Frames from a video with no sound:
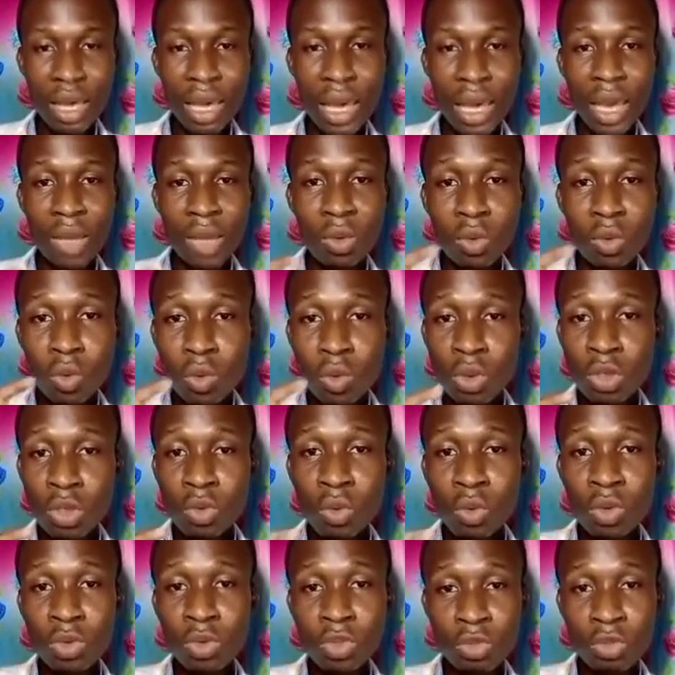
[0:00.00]
and who you
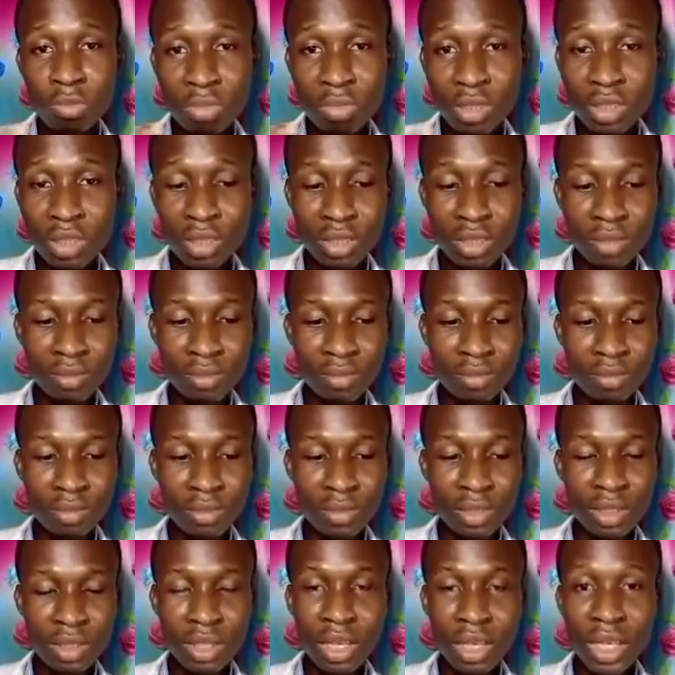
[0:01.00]
want to be
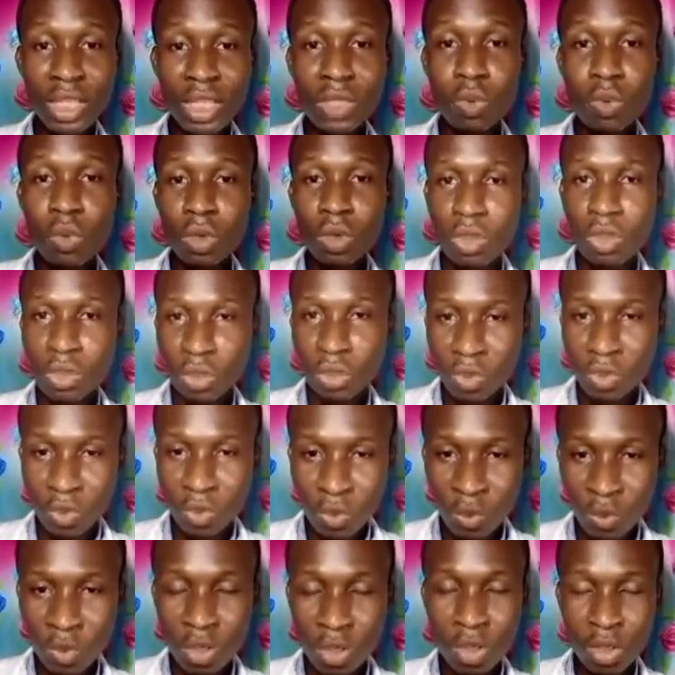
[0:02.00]
is what you do.